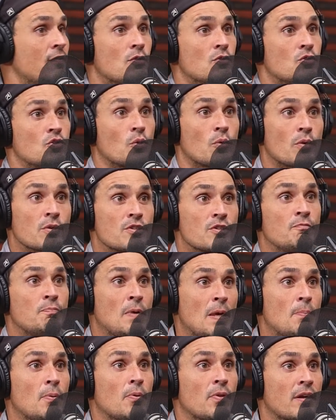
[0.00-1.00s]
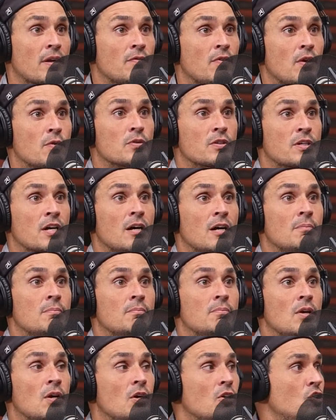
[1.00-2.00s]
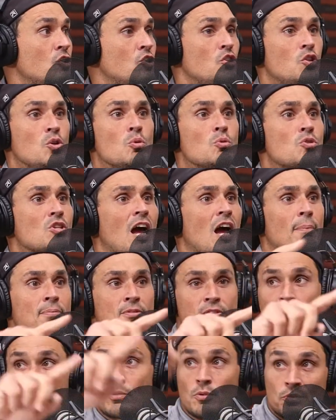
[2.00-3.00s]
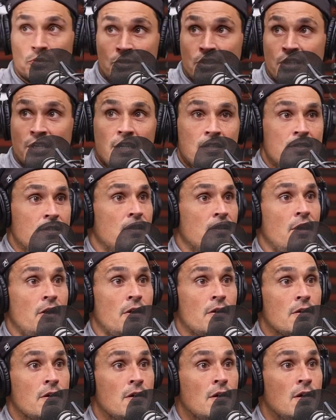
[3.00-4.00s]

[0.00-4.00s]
stories of people that have overcome huge obstacles to get to there.